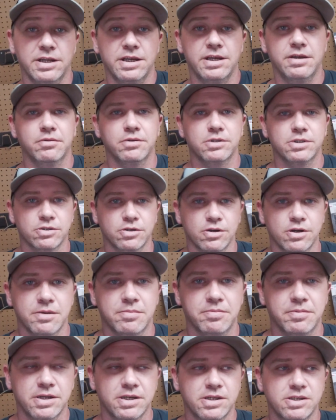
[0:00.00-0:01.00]
D was
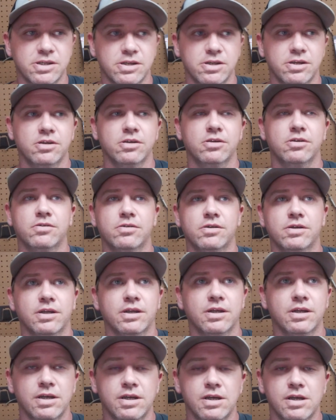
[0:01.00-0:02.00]
ripping too.
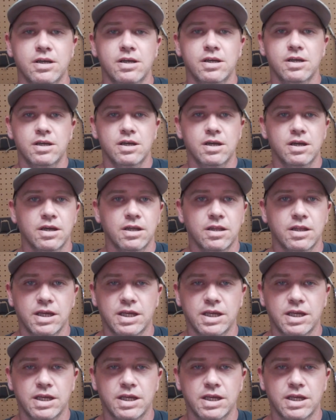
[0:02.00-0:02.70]
I